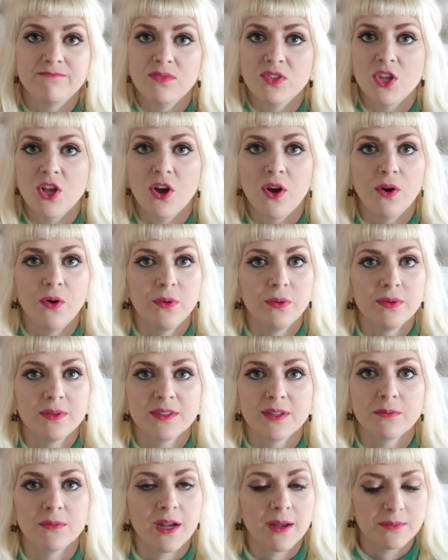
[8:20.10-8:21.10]
no,
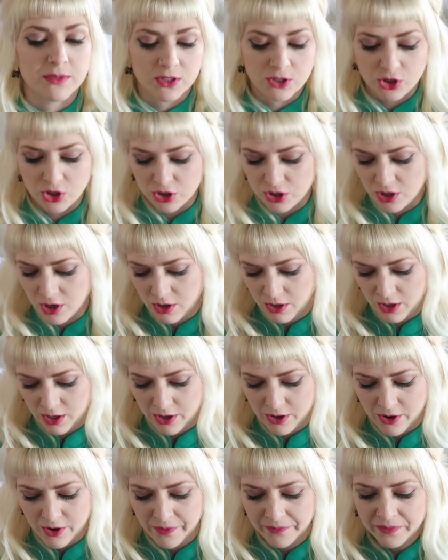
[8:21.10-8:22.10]
sometimes it's just not
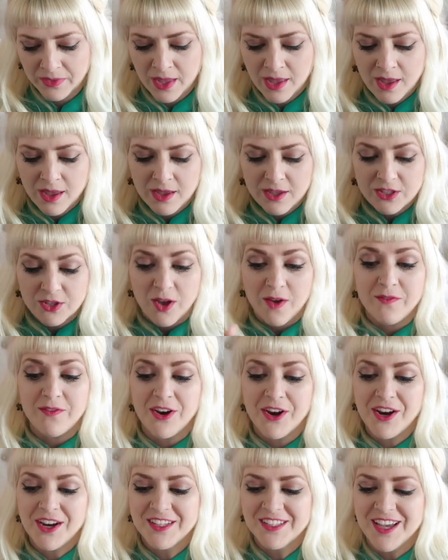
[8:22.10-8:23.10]
good at all. So I'm
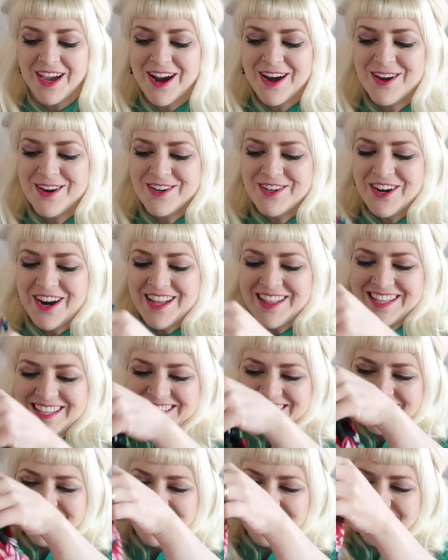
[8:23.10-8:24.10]
very excited to try
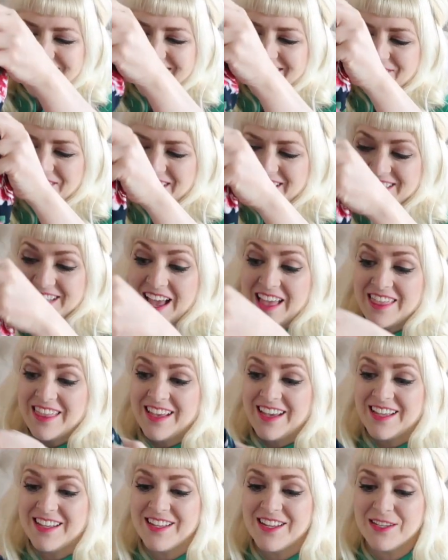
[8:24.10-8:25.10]
this on because I
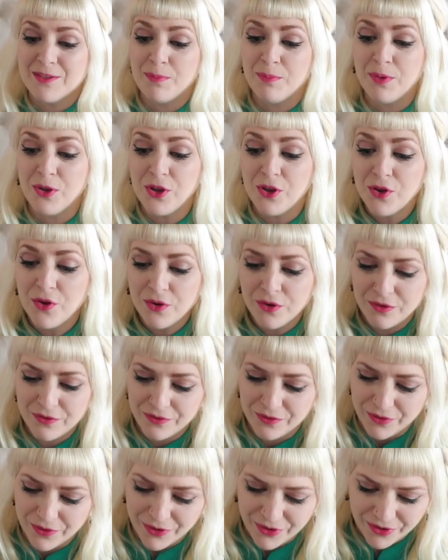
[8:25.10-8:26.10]
think it is
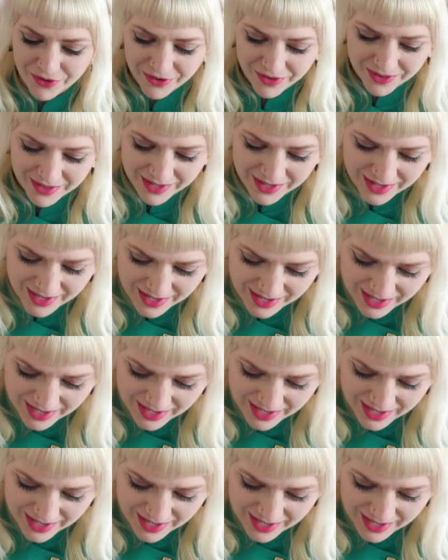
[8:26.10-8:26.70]
beautiful.